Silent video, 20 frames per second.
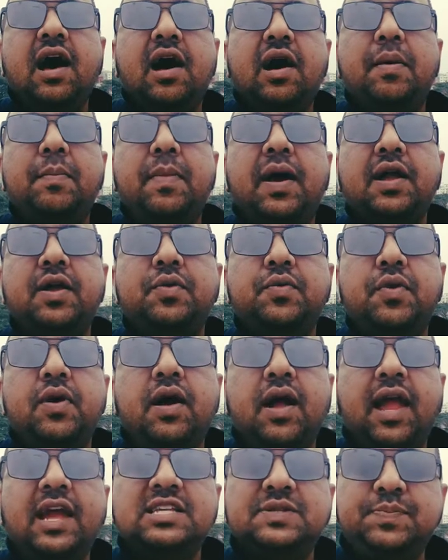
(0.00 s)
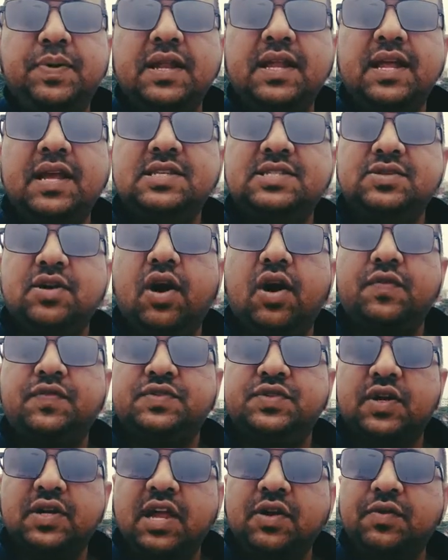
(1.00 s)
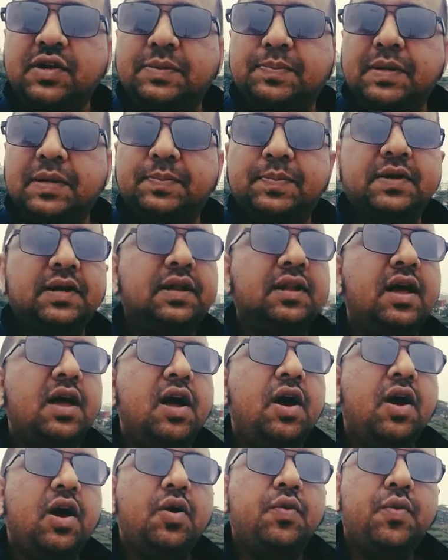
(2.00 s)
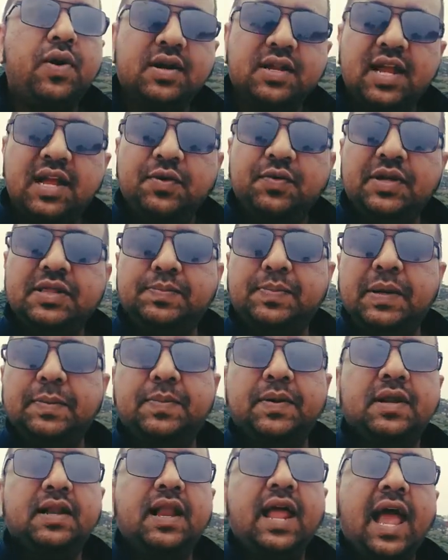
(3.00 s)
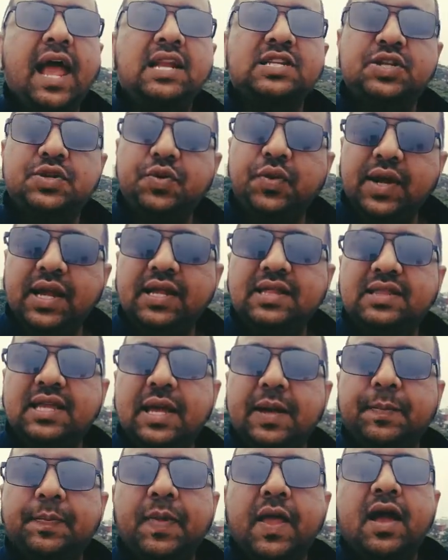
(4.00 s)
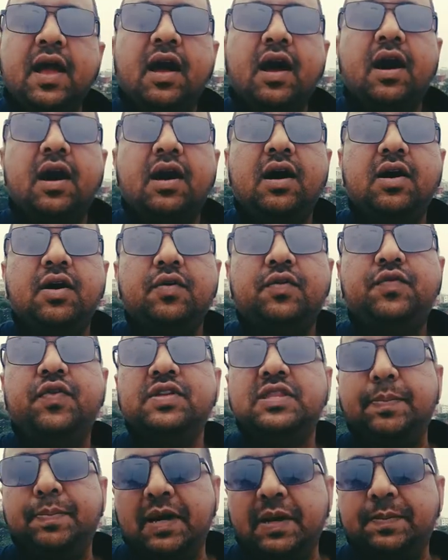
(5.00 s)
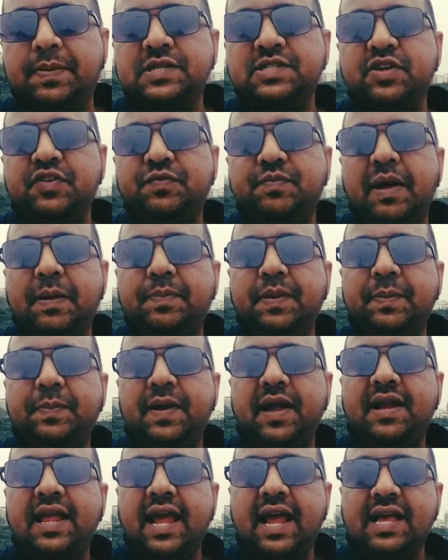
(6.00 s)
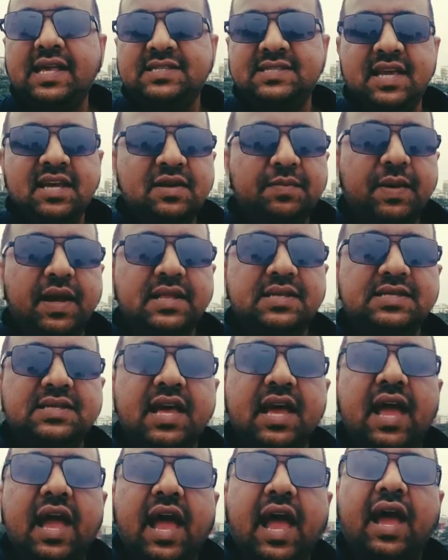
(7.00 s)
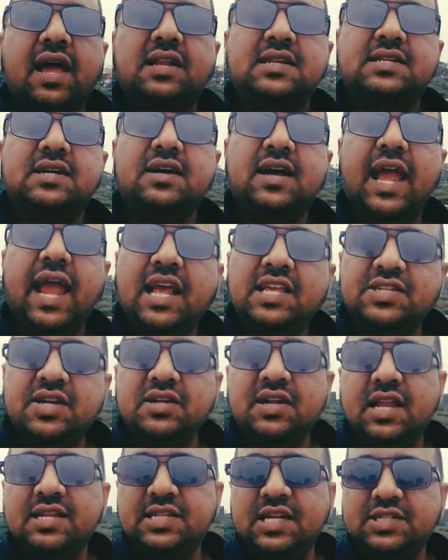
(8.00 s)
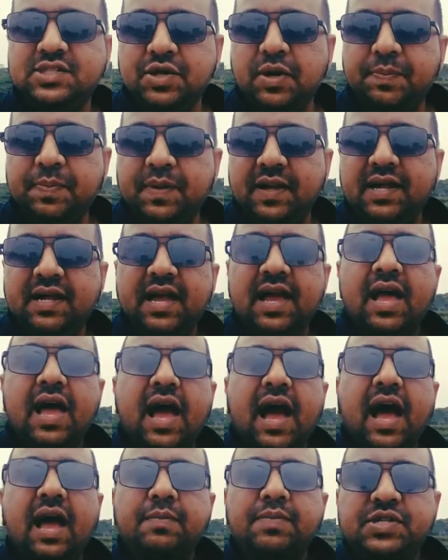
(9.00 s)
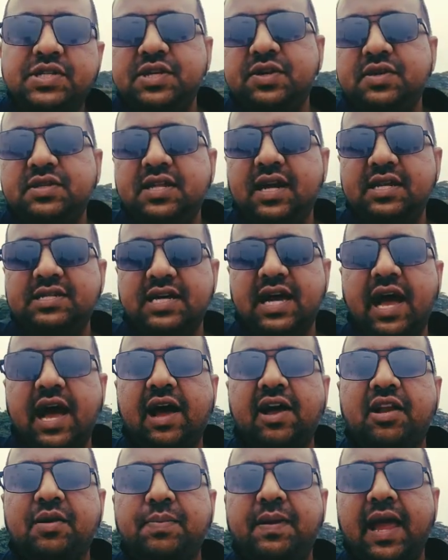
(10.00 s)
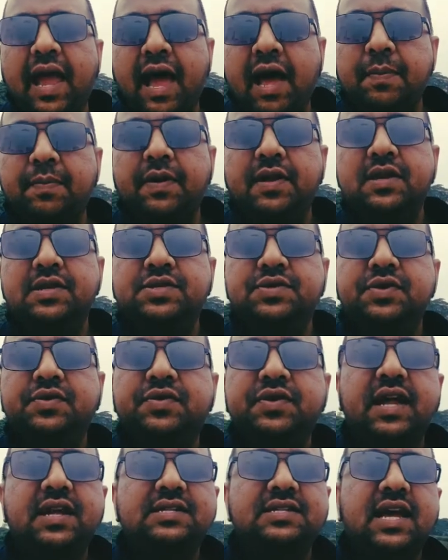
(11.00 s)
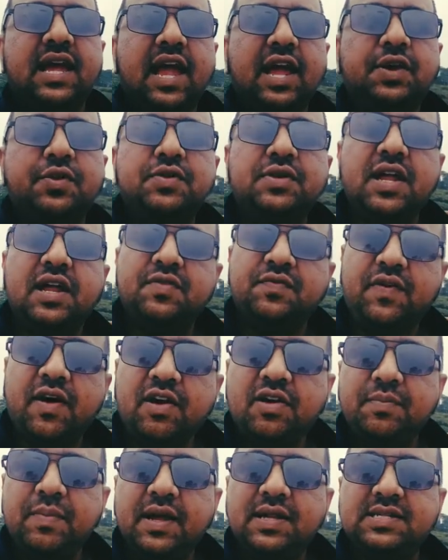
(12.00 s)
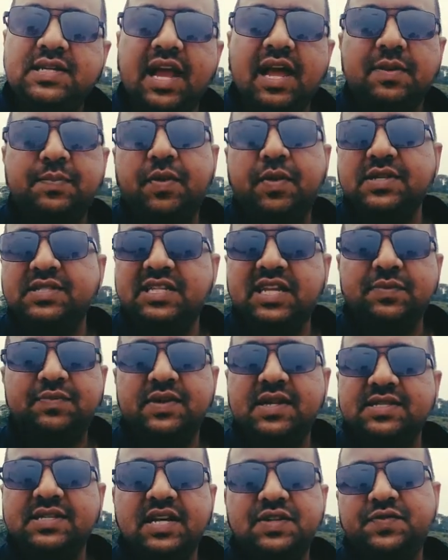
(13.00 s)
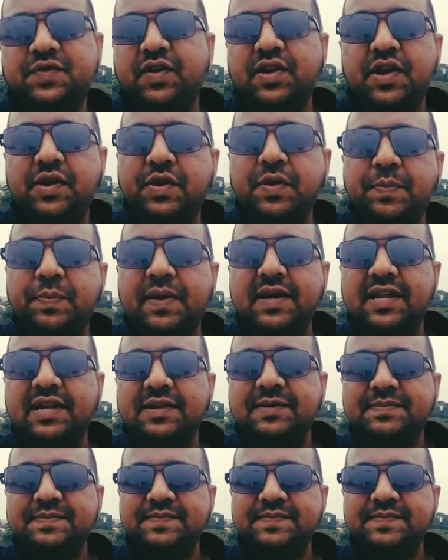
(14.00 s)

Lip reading: my experience of talking with people, working with people and knowing them for the purpose of my preparing assignments and HR related topic, I'm sure that I'll be able to create a good environment and positive result for your company.